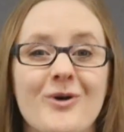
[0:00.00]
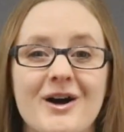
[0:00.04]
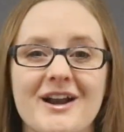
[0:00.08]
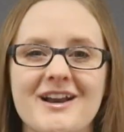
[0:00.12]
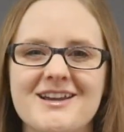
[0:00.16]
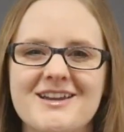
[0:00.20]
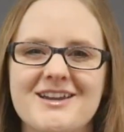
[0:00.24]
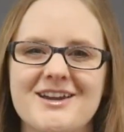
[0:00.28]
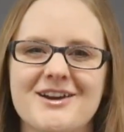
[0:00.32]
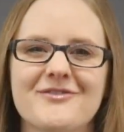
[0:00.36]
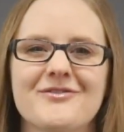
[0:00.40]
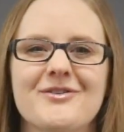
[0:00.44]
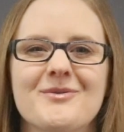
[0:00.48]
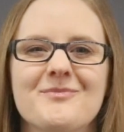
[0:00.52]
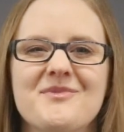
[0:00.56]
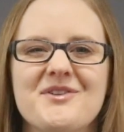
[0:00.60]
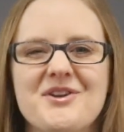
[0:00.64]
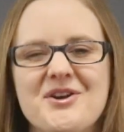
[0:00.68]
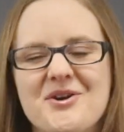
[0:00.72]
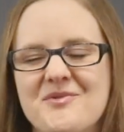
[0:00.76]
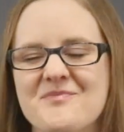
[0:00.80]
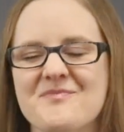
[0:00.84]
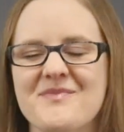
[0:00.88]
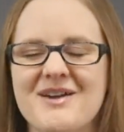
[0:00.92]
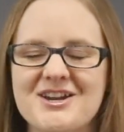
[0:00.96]
want to hear from
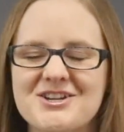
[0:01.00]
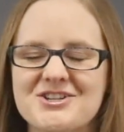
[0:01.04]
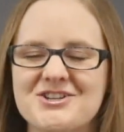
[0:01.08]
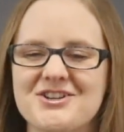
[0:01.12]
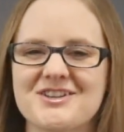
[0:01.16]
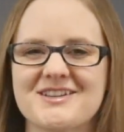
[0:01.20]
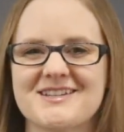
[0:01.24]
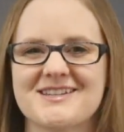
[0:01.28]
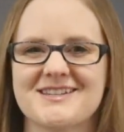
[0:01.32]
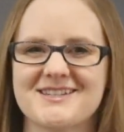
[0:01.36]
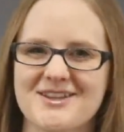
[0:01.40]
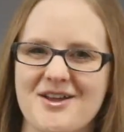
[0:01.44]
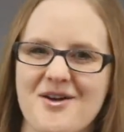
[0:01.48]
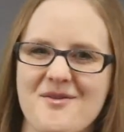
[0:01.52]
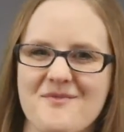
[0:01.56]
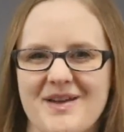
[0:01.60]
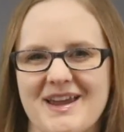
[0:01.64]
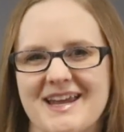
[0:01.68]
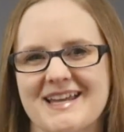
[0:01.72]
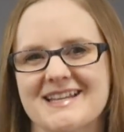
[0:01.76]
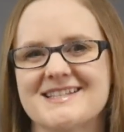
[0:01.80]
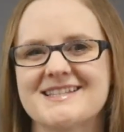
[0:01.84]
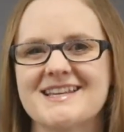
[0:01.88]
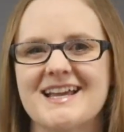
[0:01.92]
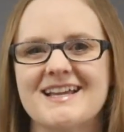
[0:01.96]
you. Make sure this is all
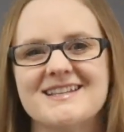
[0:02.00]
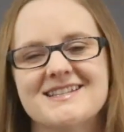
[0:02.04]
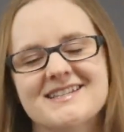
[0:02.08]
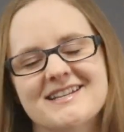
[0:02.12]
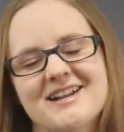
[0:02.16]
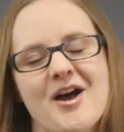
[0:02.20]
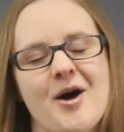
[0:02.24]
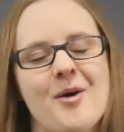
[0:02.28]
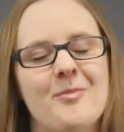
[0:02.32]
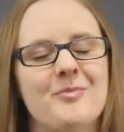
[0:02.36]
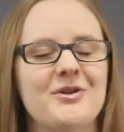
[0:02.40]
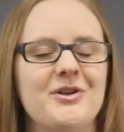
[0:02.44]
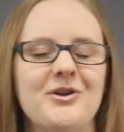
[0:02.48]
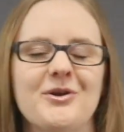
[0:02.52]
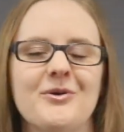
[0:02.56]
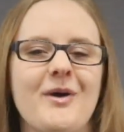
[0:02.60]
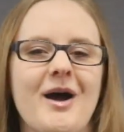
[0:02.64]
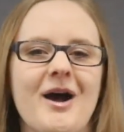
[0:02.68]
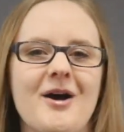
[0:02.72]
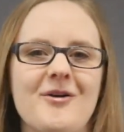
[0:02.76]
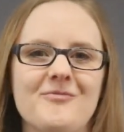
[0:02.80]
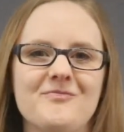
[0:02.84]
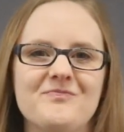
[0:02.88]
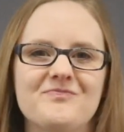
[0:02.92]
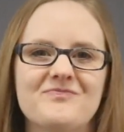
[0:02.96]
making sense and helping you
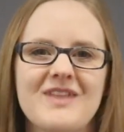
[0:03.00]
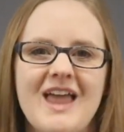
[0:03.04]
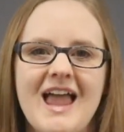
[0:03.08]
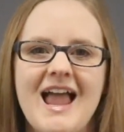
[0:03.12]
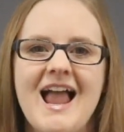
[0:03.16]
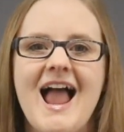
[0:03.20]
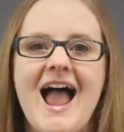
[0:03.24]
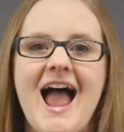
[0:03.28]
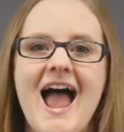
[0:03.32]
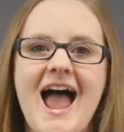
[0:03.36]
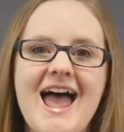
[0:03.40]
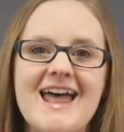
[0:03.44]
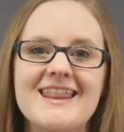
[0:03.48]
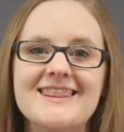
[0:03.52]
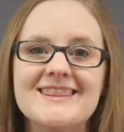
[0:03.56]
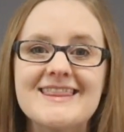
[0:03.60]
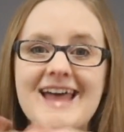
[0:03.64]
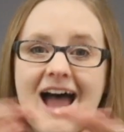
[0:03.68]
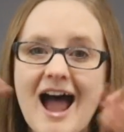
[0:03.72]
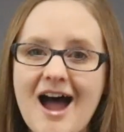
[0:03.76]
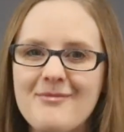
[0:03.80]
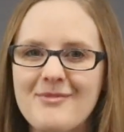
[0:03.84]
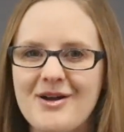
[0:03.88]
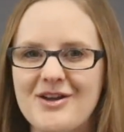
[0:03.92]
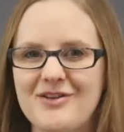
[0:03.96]
out. And
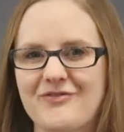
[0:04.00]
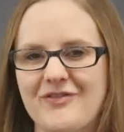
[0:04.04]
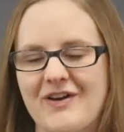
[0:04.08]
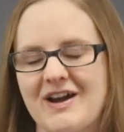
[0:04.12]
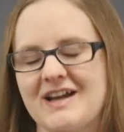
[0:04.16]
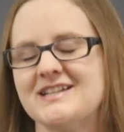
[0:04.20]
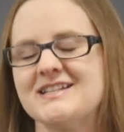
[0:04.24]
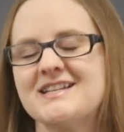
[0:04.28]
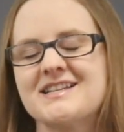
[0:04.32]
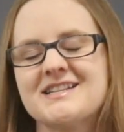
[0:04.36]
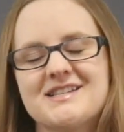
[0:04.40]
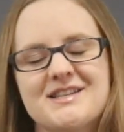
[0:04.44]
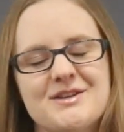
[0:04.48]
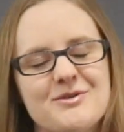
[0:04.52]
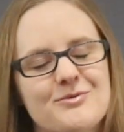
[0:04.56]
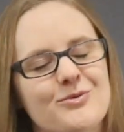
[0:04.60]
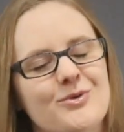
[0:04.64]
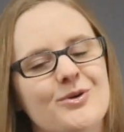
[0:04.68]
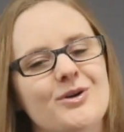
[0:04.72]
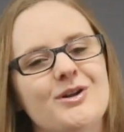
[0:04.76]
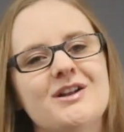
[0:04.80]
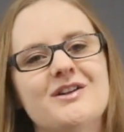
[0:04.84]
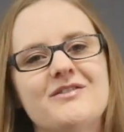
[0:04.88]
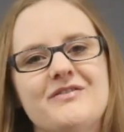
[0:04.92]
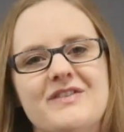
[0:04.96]
that, my friend, is the
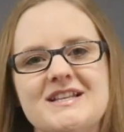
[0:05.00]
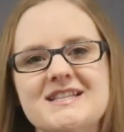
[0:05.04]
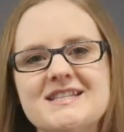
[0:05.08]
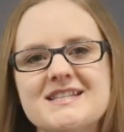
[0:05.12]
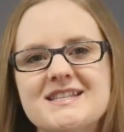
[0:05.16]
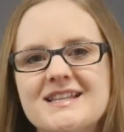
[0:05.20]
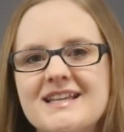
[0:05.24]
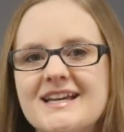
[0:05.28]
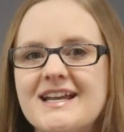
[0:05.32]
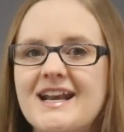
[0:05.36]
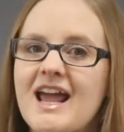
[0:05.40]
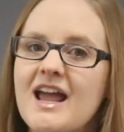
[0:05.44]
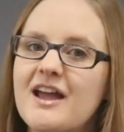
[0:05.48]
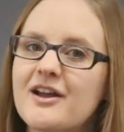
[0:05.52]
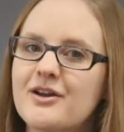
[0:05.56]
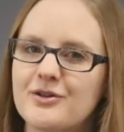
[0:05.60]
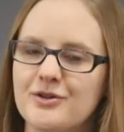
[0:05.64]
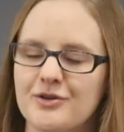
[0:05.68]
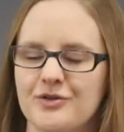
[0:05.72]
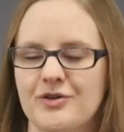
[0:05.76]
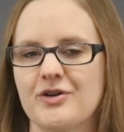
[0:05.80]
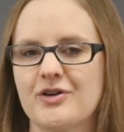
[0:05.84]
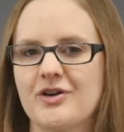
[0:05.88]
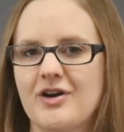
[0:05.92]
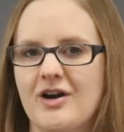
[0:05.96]
role of insulin and
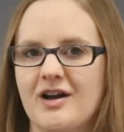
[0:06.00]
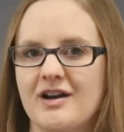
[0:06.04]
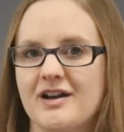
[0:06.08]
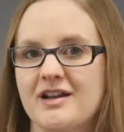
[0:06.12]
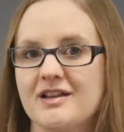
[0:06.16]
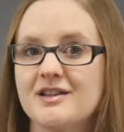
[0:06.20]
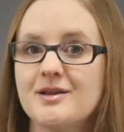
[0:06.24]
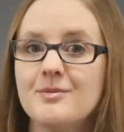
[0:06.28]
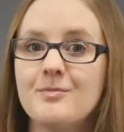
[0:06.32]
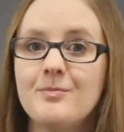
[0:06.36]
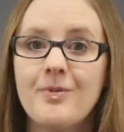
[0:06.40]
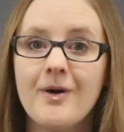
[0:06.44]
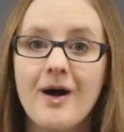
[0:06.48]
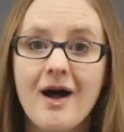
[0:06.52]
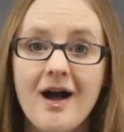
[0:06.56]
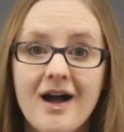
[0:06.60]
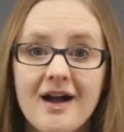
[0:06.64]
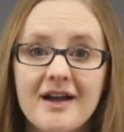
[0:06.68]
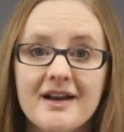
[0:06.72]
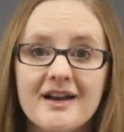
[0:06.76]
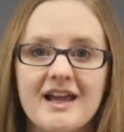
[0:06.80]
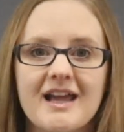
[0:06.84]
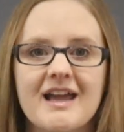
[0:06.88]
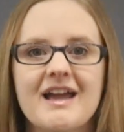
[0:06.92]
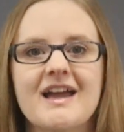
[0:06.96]
glucagon in the
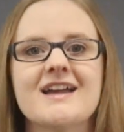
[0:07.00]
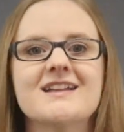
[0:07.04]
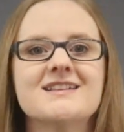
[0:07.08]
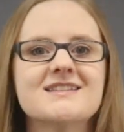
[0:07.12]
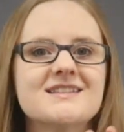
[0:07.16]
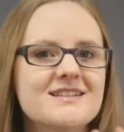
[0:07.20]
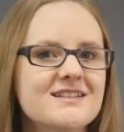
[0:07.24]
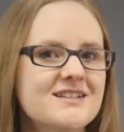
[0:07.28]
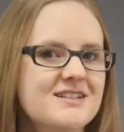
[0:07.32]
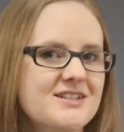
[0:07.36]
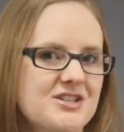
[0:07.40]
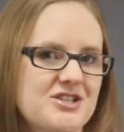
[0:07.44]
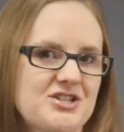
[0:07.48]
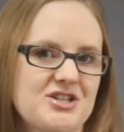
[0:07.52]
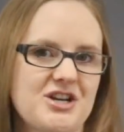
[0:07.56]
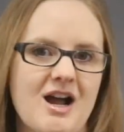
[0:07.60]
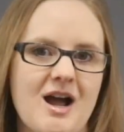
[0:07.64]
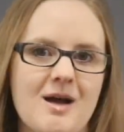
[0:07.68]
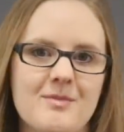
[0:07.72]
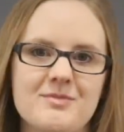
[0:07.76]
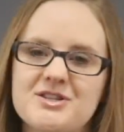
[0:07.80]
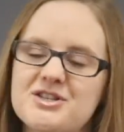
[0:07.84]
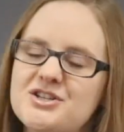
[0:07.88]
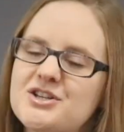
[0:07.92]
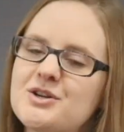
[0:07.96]
body. Insulin's
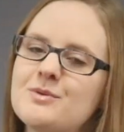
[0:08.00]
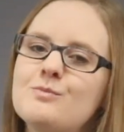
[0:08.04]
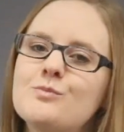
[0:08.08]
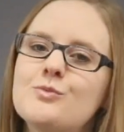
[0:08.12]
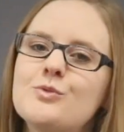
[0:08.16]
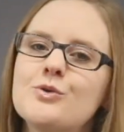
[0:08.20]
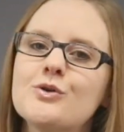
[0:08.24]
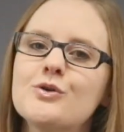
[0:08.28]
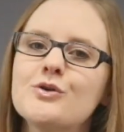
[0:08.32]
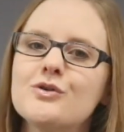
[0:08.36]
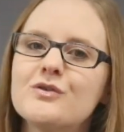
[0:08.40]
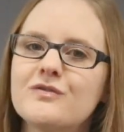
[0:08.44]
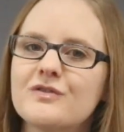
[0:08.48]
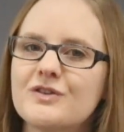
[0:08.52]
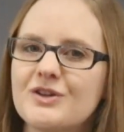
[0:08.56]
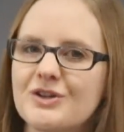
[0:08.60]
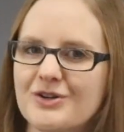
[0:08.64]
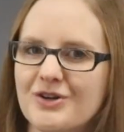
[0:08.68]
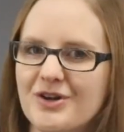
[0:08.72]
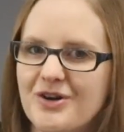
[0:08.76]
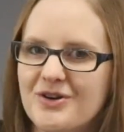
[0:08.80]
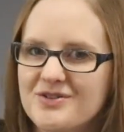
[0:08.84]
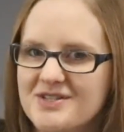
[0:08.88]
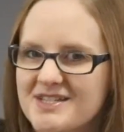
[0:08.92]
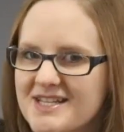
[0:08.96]
job is to move
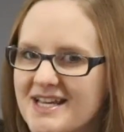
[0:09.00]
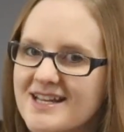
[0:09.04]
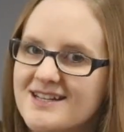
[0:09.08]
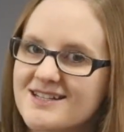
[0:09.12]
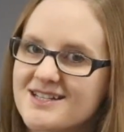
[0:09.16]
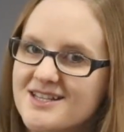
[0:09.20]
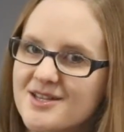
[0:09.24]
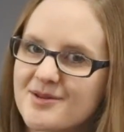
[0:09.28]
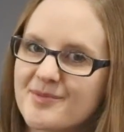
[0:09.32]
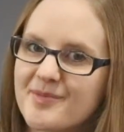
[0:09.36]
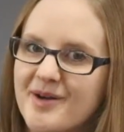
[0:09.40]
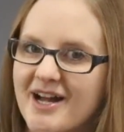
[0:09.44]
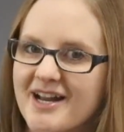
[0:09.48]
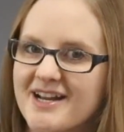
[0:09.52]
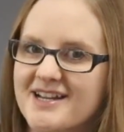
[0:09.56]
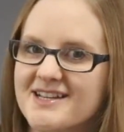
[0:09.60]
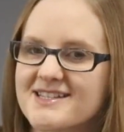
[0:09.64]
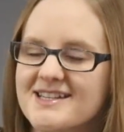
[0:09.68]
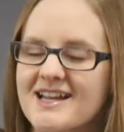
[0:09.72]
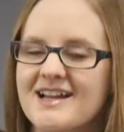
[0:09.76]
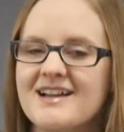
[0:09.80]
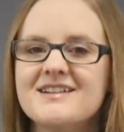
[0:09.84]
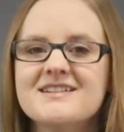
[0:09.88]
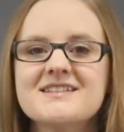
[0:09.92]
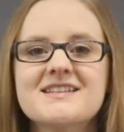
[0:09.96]
glucose into the body
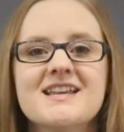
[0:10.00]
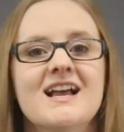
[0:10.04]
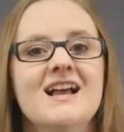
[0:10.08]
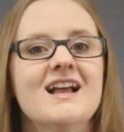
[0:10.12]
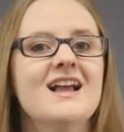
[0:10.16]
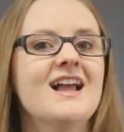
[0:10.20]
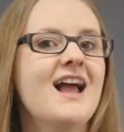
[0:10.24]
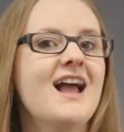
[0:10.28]
cells,